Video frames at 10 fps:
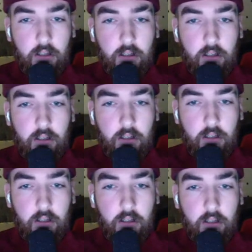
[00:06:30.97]
anyone would
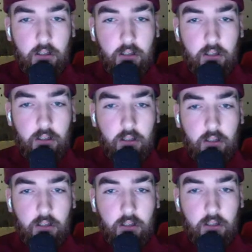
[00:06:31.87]
like to have a
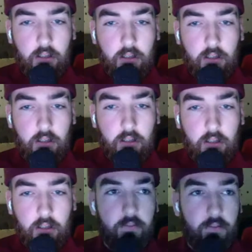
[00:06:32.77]
little chat, ask
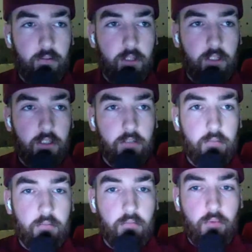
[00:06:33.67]
a few questions, I'd be
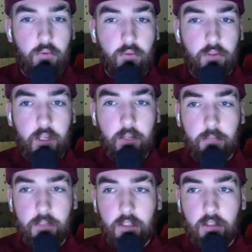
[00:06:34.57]
more than
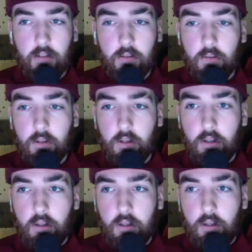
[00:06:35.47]
happy to
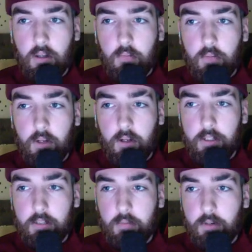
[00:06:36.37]

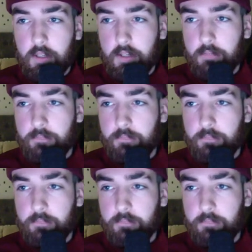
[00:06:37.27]
oblige by that.